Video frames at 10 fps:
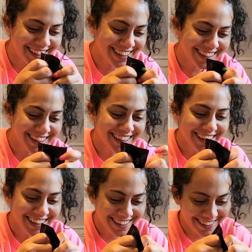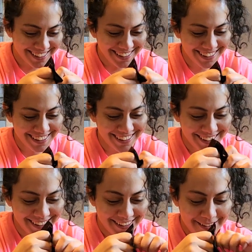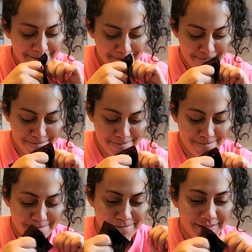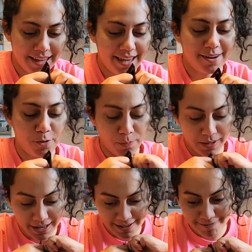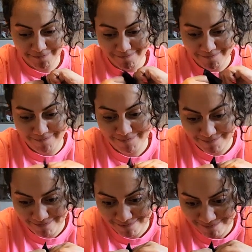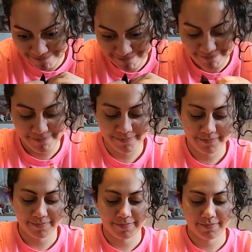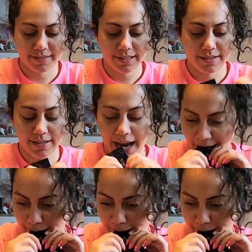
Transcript: Nothing is said.